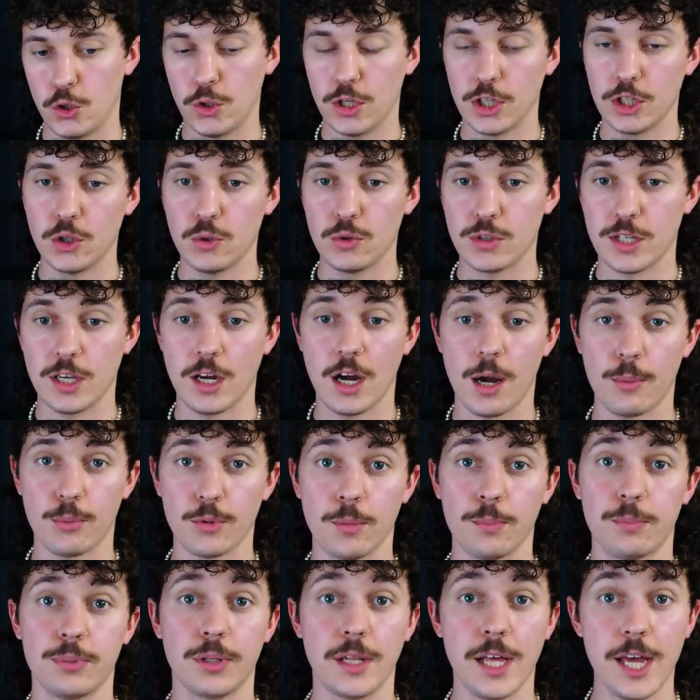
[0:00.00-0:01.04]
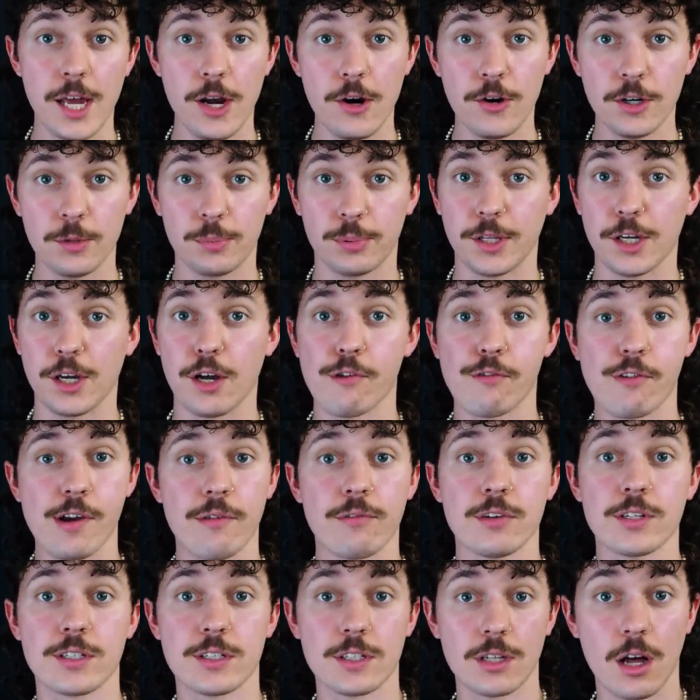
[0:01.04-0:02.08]
You can use the Opera player to play your
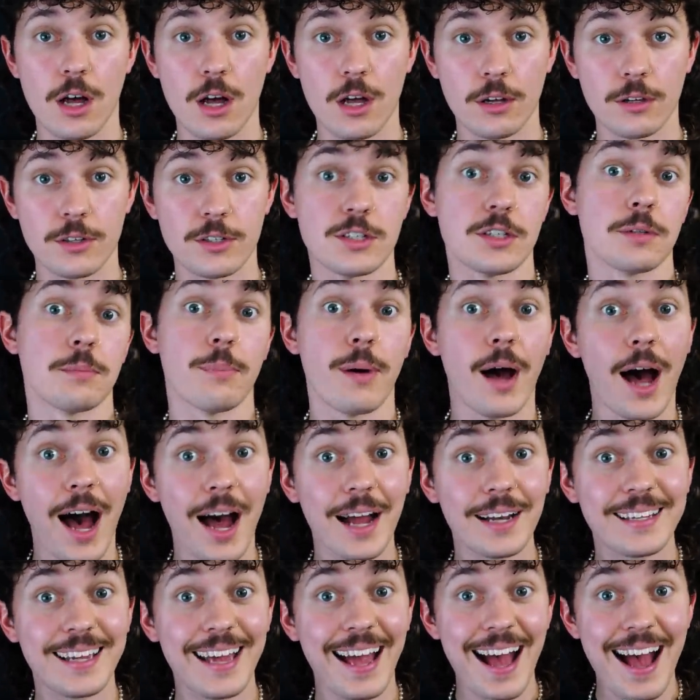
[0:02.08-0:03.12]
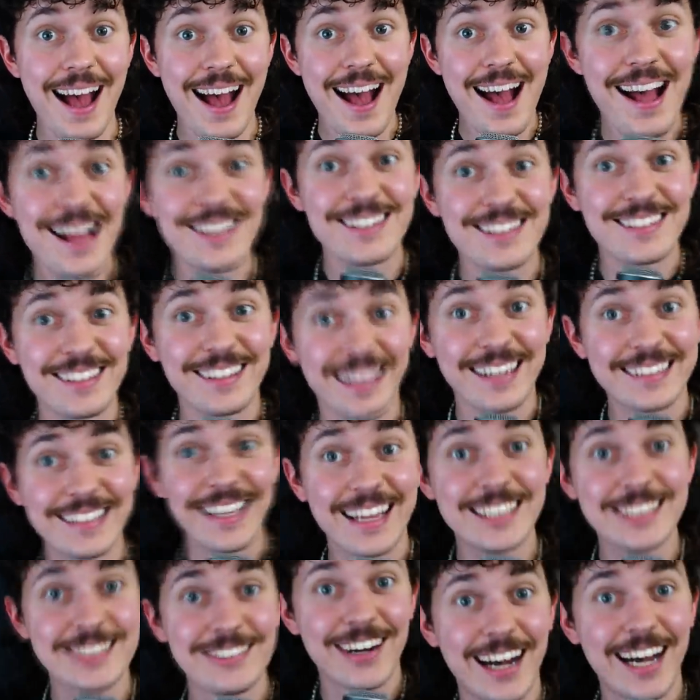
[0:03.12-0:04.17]
favorite songs and podcasts like
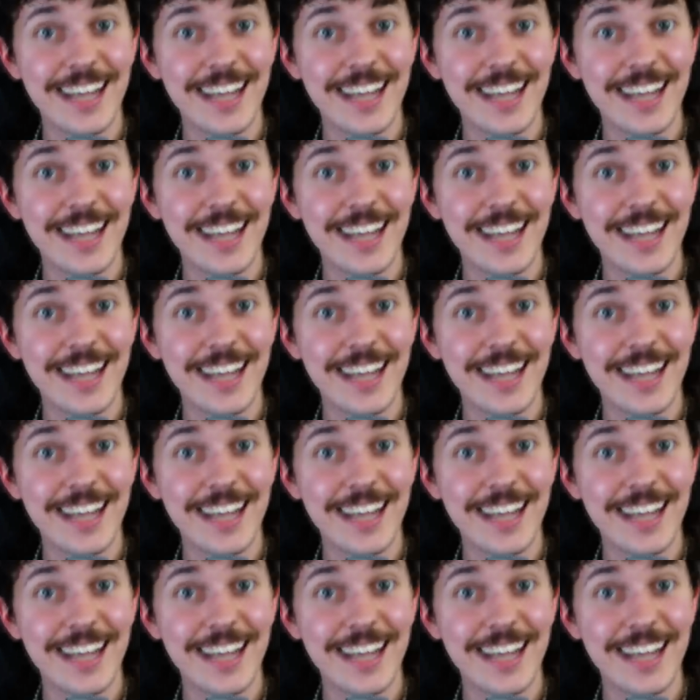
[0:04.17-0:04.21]
this